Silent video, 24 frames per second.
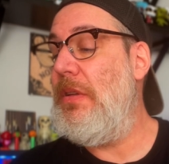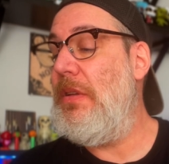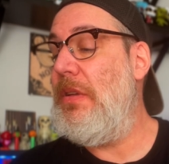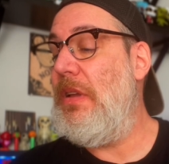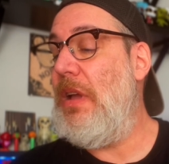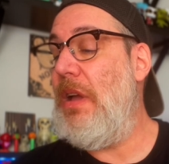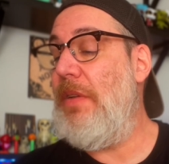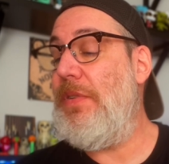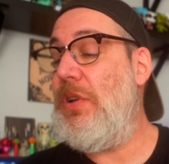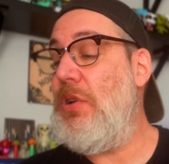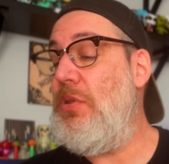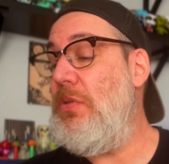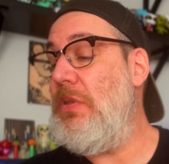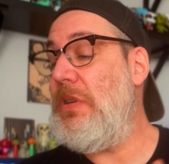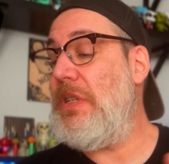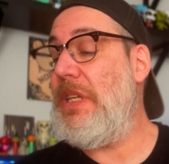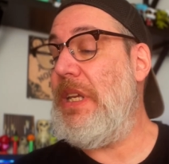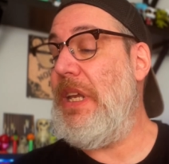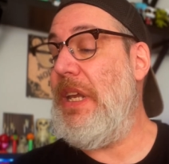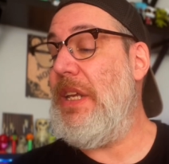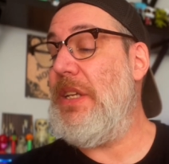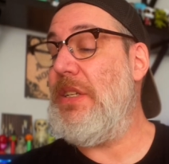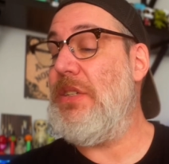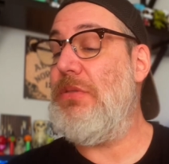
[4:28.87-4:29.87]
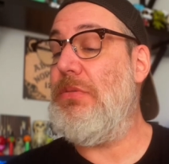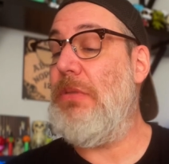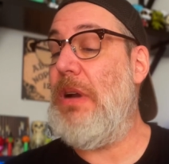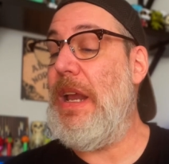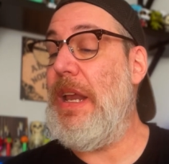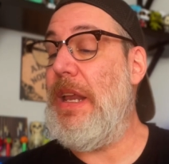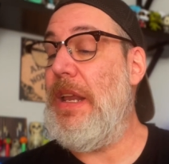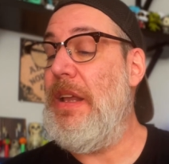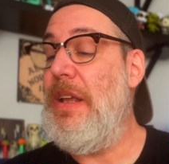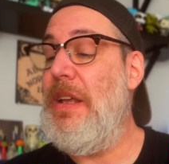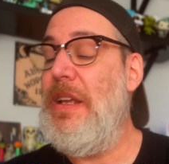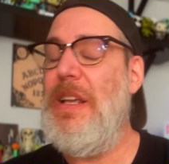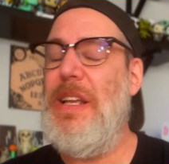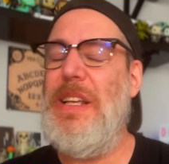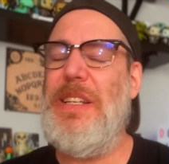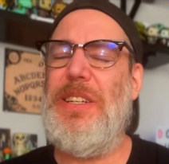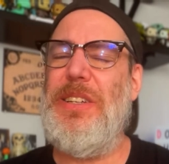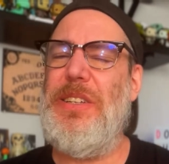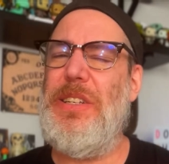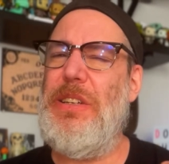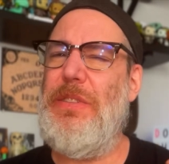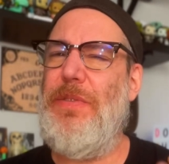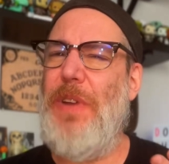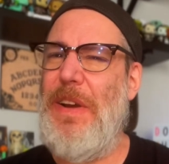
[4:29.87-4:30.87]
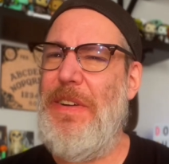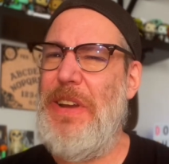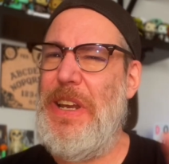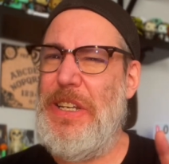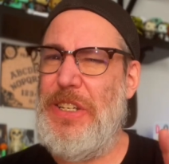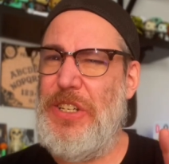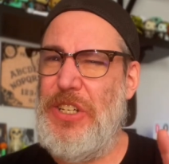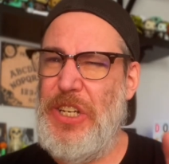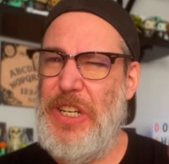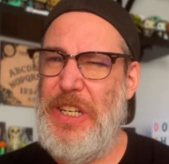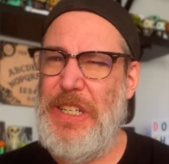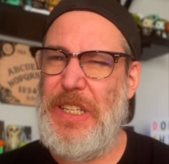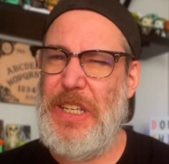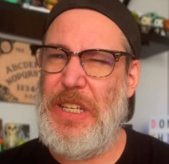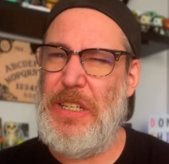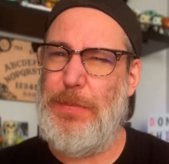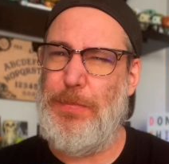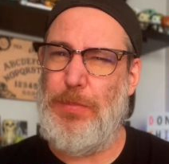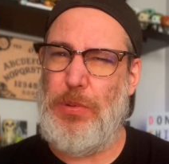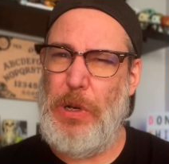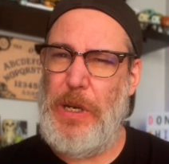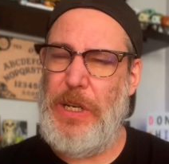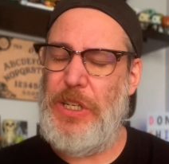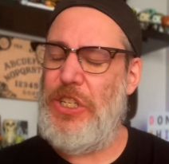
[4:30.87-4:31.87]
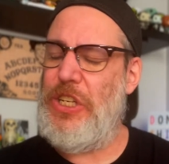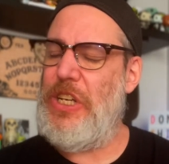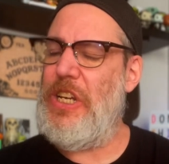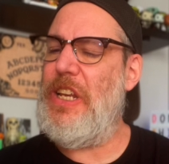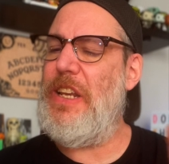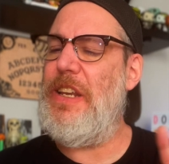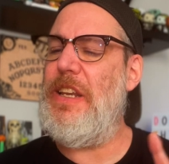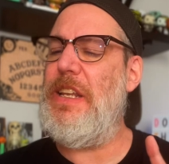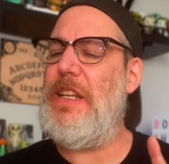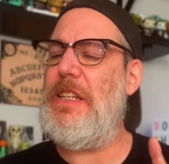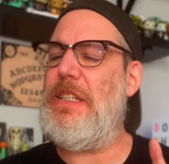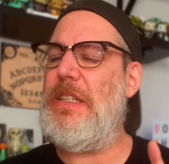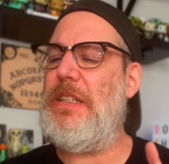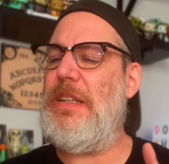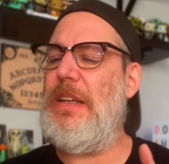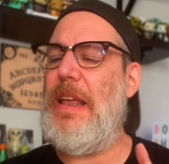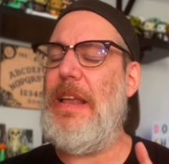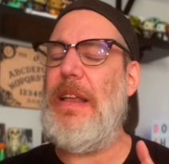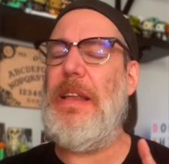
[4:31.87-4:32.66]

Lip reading: Of course he is right. So she's very Jesus preachy in this.